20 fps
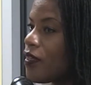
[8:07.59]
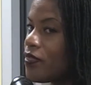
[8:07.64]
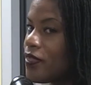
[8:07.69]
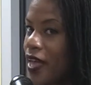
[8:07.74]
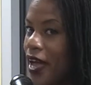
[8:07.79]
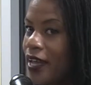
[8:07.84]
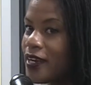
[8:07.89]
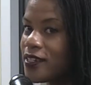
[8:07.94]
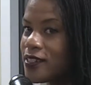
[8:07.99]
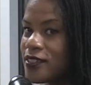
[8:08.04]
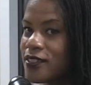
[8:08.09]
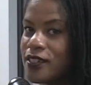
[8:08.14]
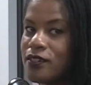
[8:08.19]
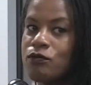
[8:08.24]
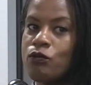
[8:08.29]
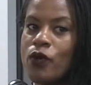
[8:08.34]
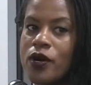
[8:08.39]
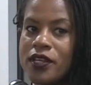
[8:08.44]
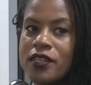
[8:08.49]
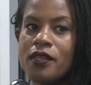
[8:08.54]
That is
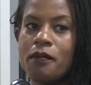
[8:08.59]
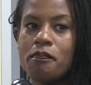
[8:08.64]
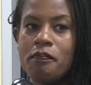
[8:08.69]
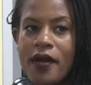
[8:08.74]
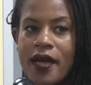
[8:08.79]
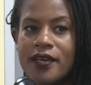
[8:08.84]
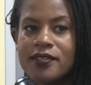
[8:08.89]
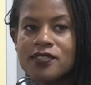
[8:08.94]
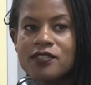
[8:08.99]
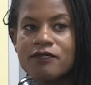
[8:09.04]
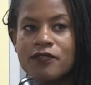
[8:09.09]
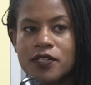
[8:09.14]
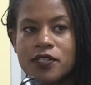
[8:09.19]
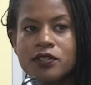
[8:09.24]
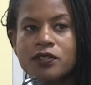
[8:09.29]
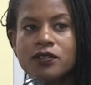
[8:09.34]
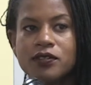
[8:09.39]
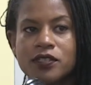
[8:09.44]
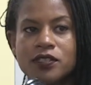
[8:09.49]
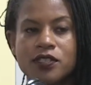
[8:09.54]
one of the best
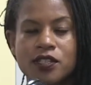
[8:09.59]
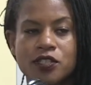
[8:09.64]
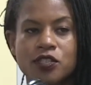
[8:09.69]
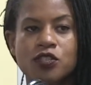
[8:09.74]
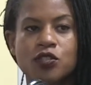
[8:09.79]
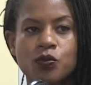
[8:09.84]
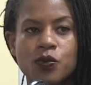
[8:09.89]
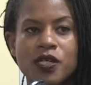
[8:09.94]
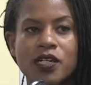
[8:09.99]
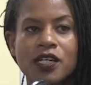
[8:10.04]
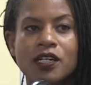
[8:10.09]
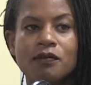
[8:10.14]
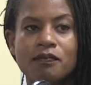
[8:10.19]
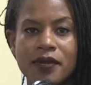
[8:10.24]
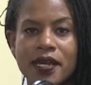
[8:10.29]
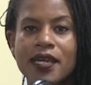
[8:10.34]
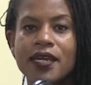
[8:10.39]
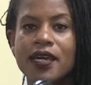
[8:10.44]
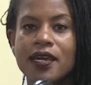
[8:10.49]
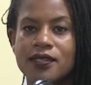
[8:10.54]
fiscal decisions we could
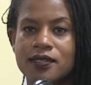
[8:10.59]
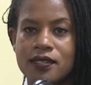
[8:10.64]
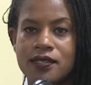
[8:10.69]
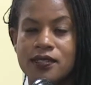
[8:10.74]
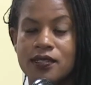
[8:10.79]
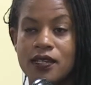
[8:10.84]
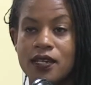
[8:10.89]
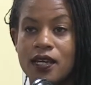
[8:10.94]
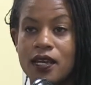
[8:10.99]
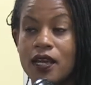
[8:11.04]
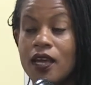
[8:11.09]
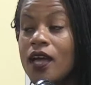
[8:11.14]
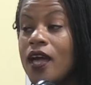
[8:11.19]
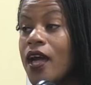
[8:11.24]
make as a city,